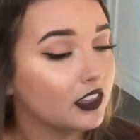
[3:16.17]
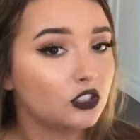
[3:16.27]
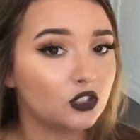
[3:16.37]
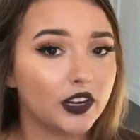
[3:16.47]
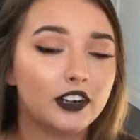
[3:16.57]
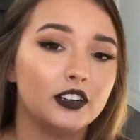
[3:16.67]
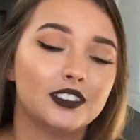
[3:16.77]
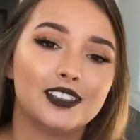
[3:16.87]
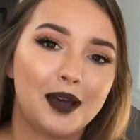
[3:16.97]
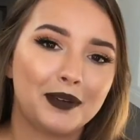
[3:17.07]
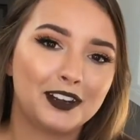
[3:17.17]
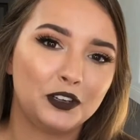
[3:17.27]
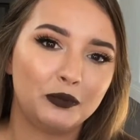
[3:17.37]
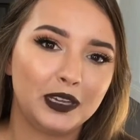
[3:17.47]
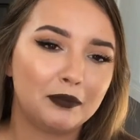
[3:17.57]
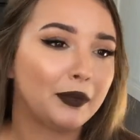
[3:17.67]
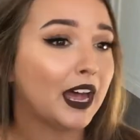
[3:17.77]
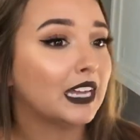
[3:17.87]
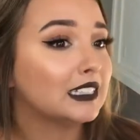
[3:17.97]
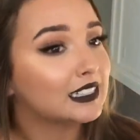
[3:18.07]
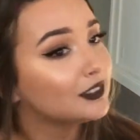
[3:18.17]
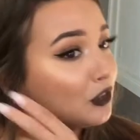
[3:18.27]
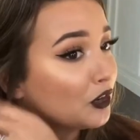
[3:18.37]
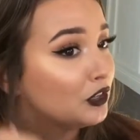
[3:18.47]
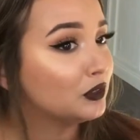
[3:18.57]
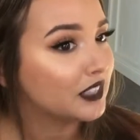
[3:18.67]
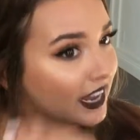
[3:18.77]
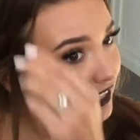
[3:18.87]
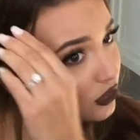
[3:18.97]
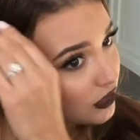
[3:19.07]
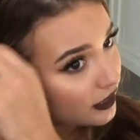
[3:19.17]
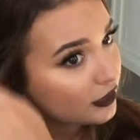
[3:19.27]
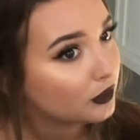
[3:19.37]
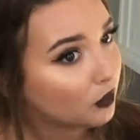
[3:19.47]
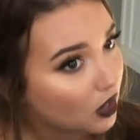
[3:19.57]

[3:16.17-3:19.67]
This straightener is not by NuMe, but you can use any straightener you